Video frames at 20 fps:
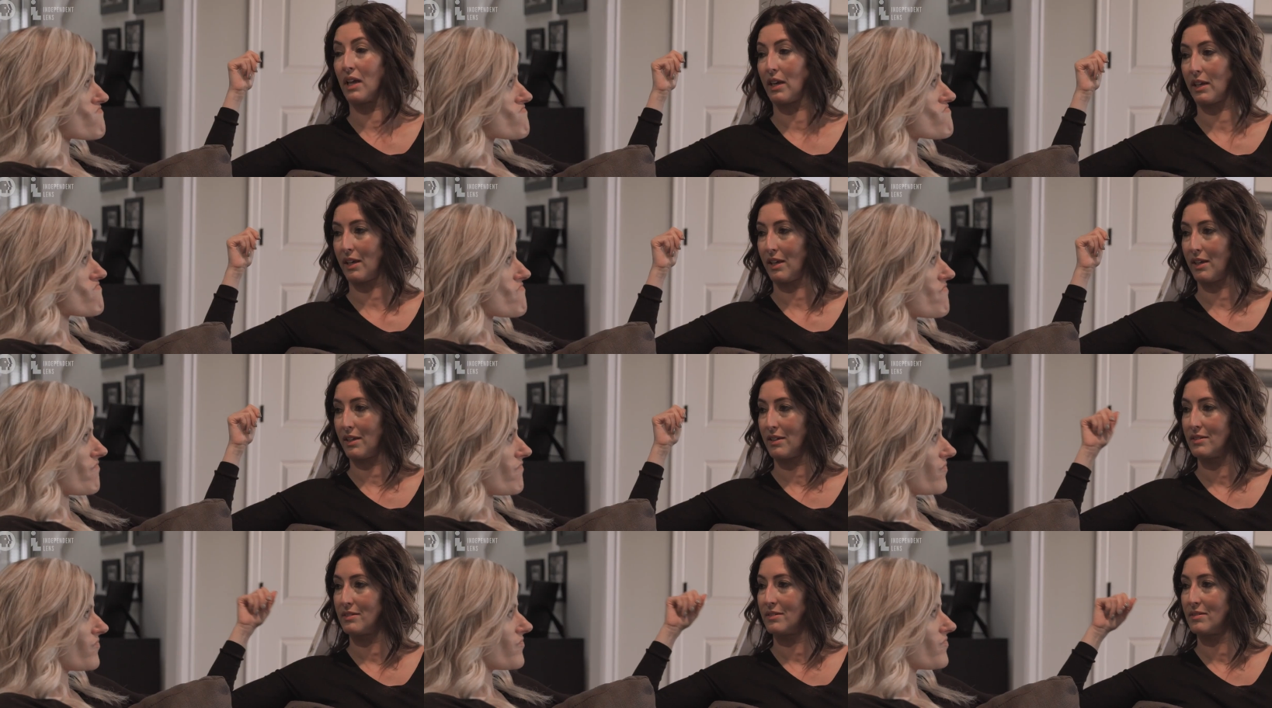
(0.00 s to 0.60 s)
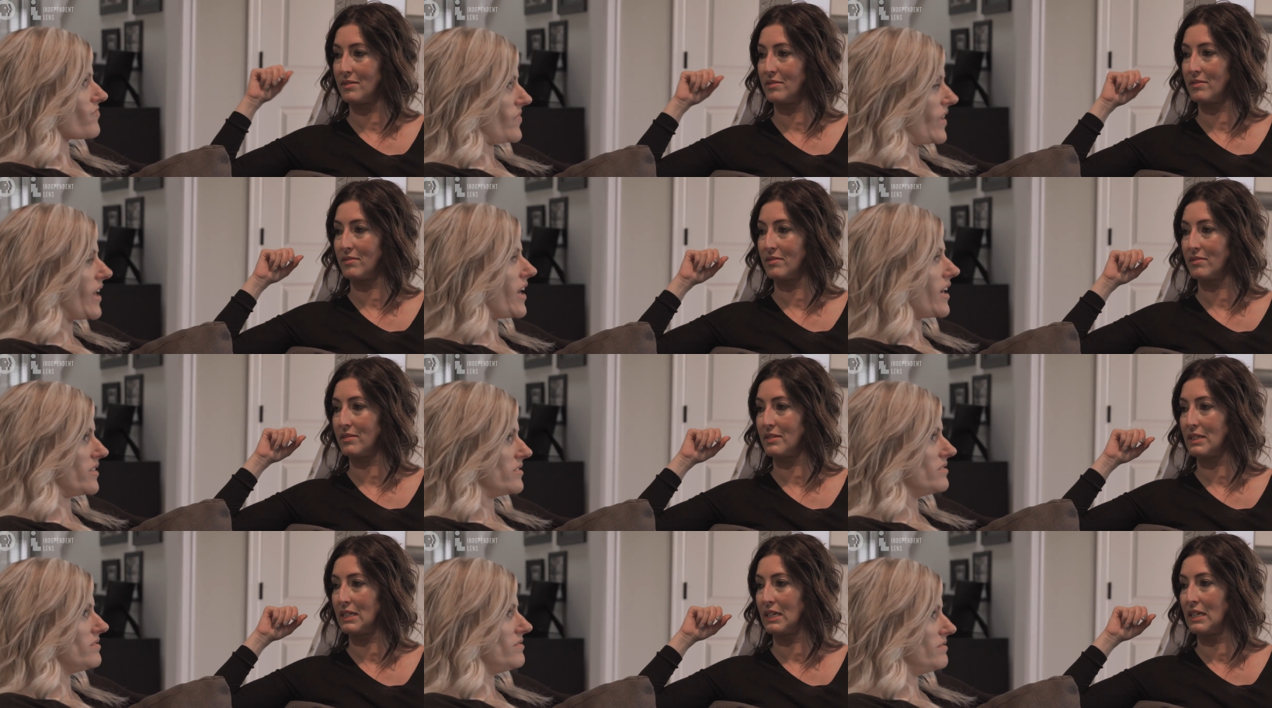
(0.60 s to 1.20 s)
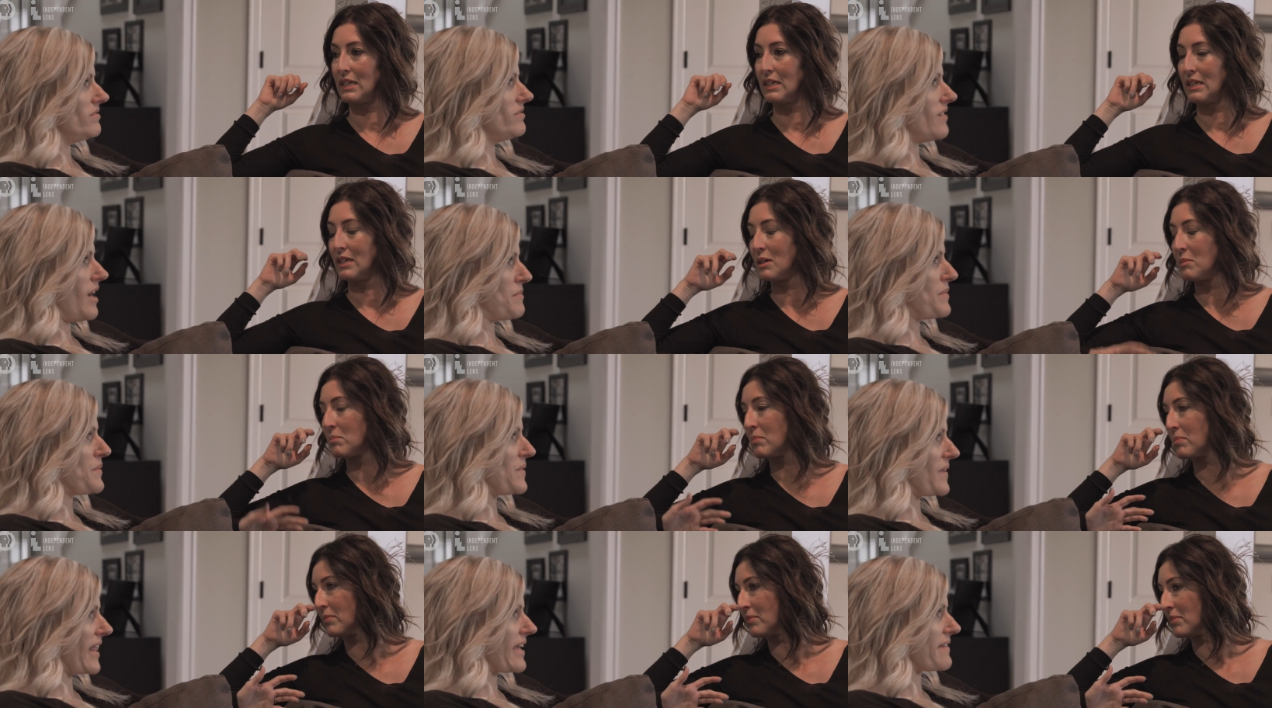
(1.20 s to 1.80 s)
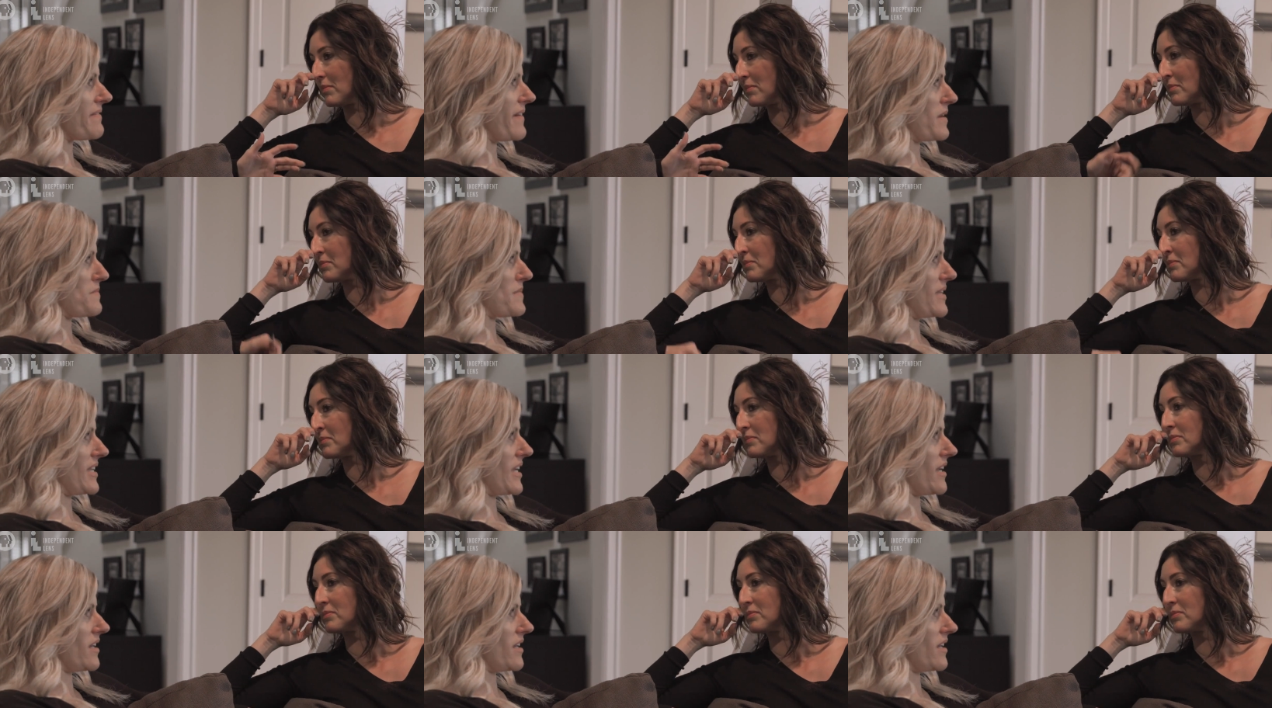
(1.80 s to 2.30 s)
Speaker 1: lucky. Yeah. I mean, we're like family